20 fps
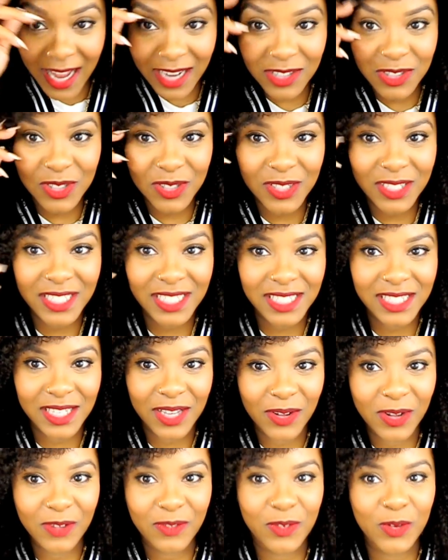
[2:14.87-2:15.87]
actually
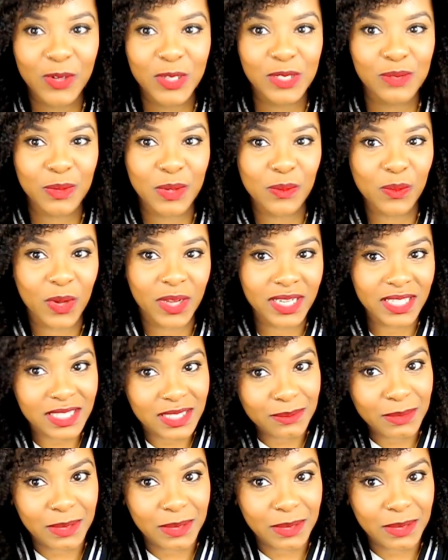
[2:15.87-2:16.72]
so of course we want it